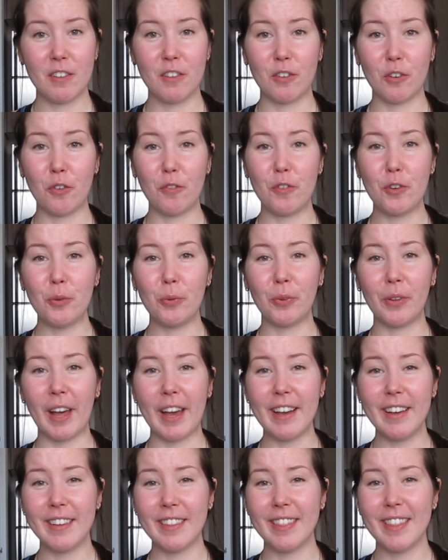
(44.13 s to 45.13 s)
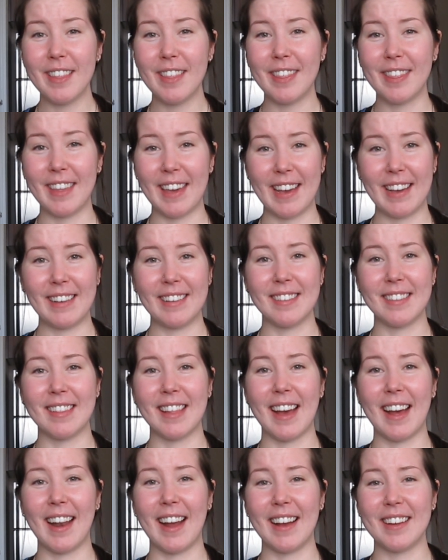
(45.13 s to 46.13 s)
So if you like the things
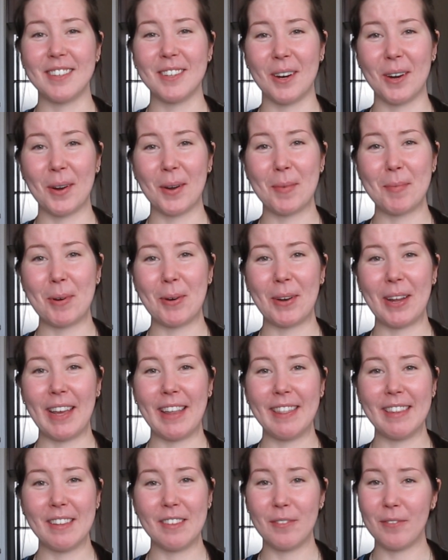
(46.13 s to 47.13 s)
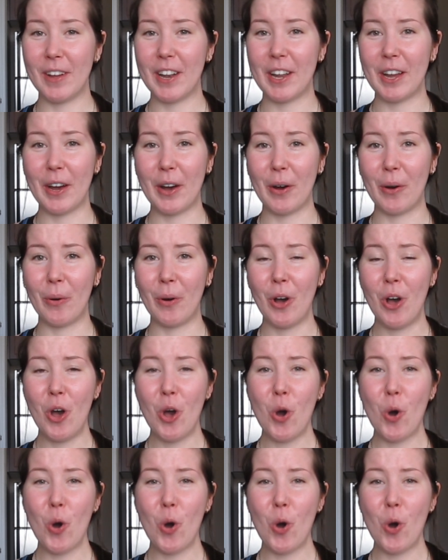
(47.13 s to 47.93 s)
that I talk about in this video